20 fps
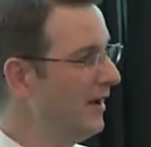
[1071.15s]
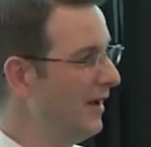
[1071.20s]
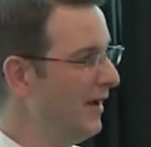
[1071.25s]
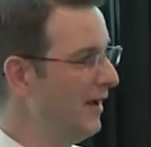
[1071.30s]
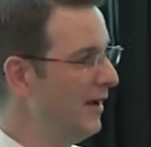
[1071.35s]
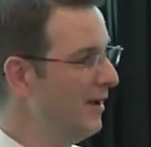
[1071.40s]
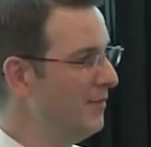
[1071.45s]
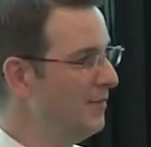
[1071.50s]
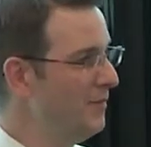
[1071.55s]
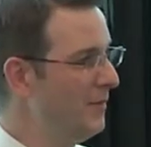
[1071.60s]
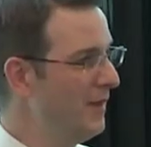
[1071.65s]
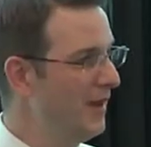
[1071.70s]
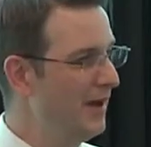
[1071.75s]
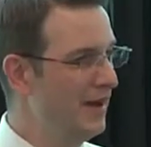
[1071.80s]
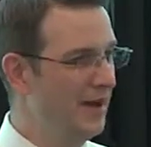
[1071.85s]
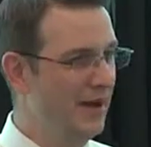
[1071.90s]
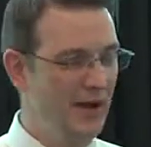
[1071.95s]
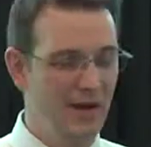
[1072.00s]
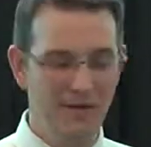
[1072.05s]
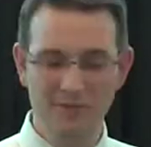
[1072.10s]
Um,
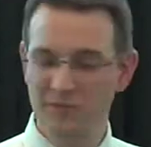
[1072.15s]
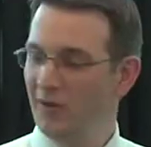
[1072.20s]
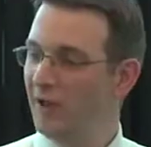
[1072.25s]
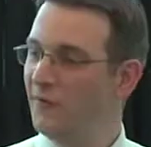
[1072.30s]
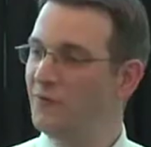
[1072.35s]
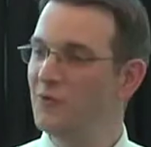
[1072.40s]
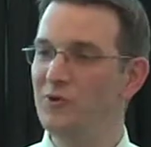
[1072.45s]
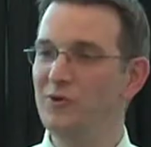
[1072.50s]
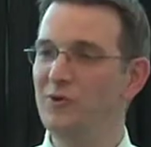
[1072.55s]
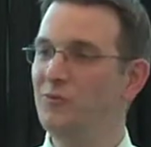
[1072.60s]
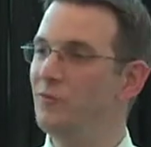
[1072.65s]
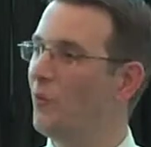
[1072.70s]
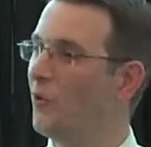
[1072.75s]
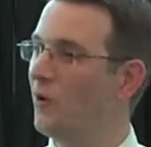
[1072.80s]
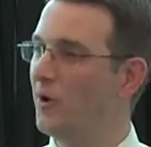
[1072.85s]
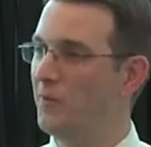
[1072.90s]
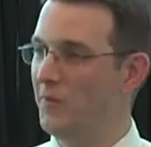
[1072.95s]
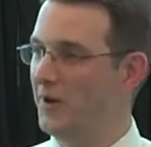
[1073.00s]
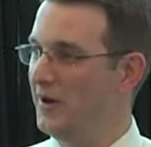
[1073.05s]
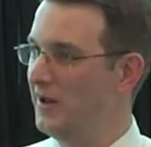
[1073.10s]
I, would love to do
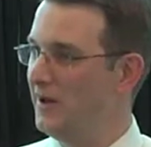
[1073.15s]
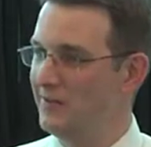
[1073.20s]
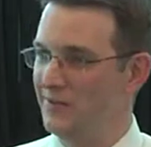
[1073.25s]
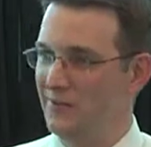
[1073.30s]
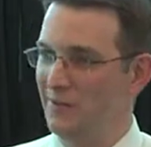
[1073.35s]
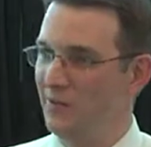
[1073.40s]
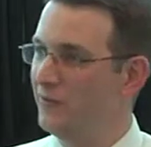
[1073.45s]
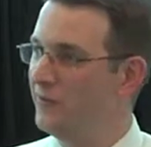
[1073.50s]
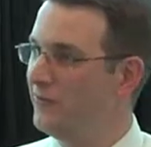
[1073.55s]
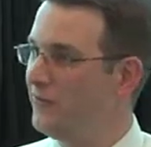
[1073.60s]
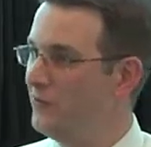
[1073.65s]
more, but as those